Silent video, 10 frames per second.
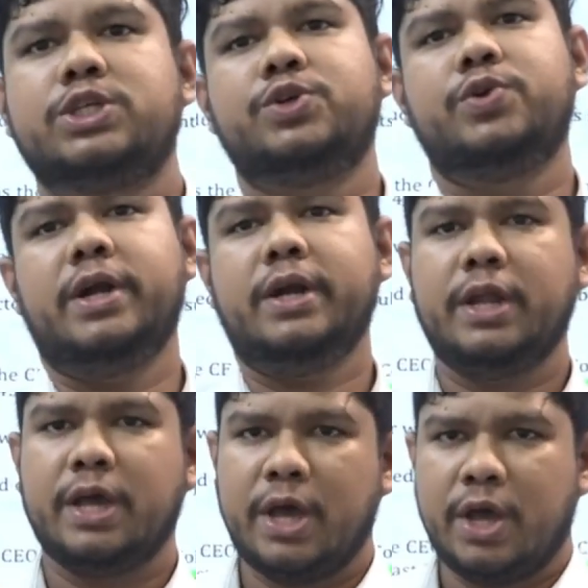
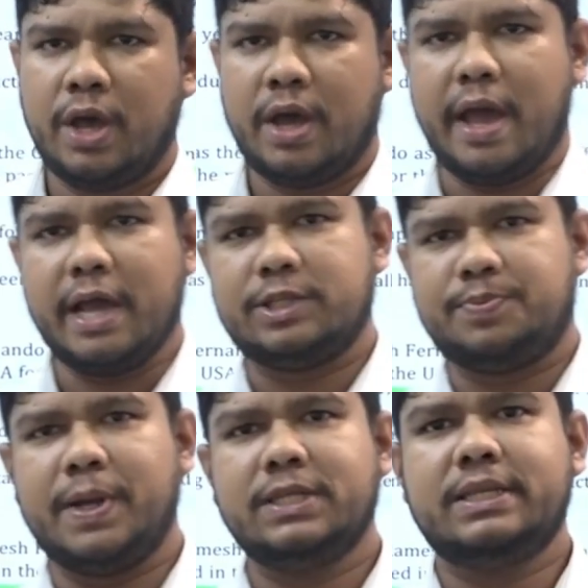student,
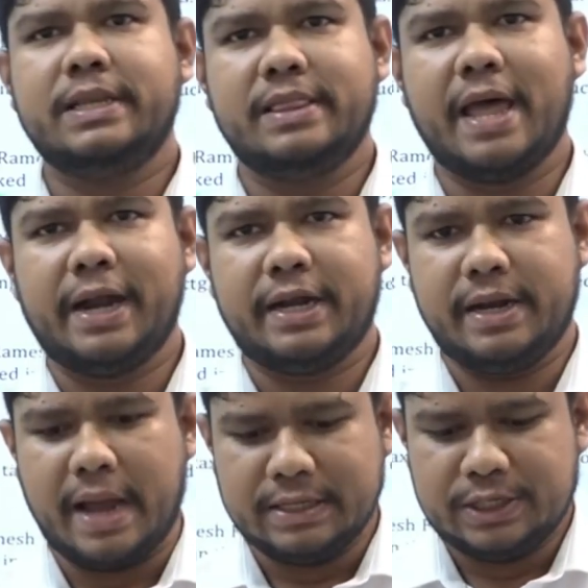expense
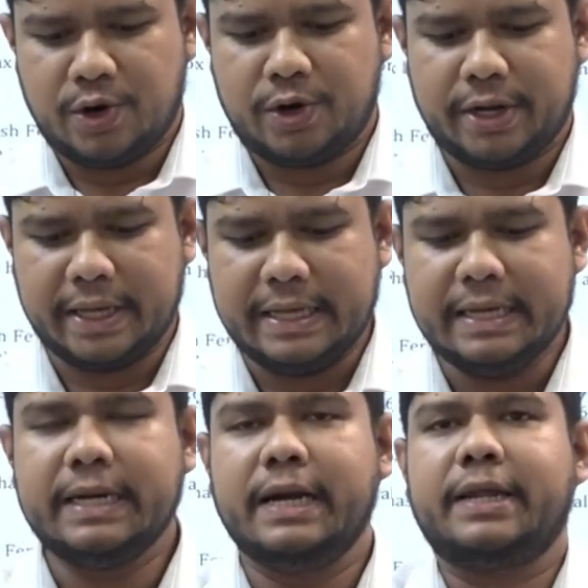that does not
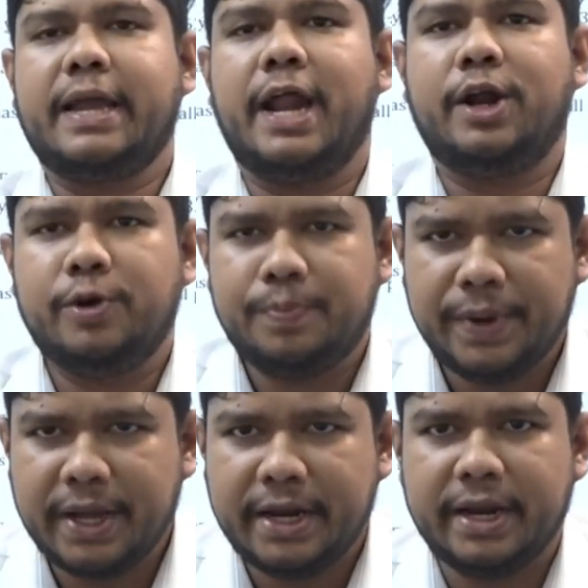incurred cannot
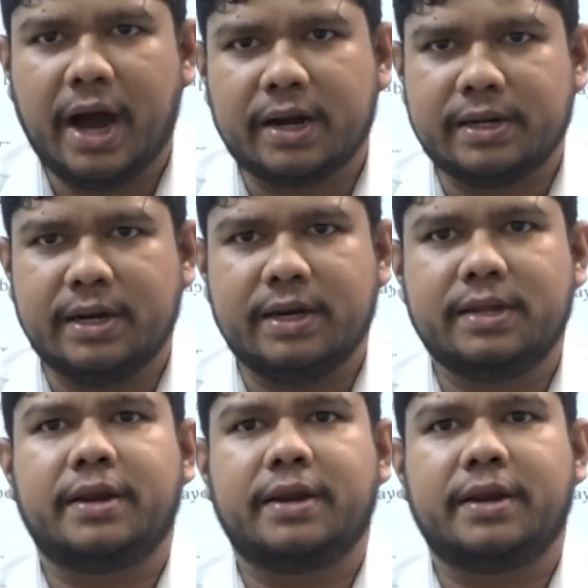be deducted.